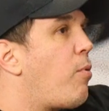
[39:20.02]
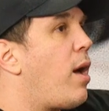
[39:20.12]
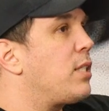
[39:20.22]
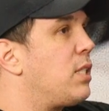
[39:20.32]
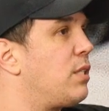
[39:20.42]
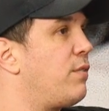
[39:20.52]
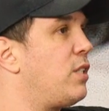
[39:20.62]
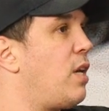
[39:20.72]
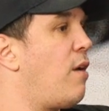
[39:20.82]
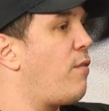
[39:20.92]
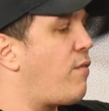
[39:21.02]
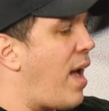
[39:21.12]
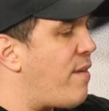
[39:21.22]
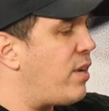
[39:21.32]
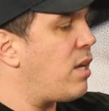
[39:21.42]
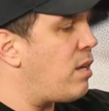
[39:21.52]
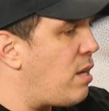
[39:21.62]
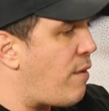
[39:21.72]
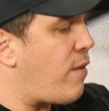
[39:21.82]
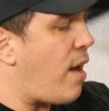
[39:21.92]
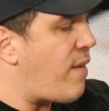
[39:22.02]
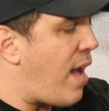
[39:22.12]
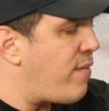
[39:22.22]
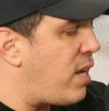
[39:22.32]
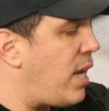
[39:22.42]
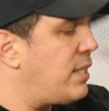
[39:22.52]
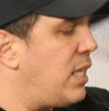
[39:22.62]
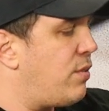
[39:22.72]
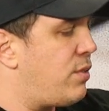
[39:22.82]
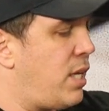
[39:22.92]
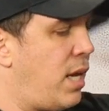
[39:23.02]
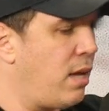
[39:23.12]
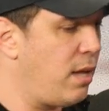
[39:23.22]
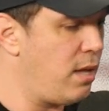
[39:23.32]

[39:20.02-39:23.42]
process of his, of having an idea of saying,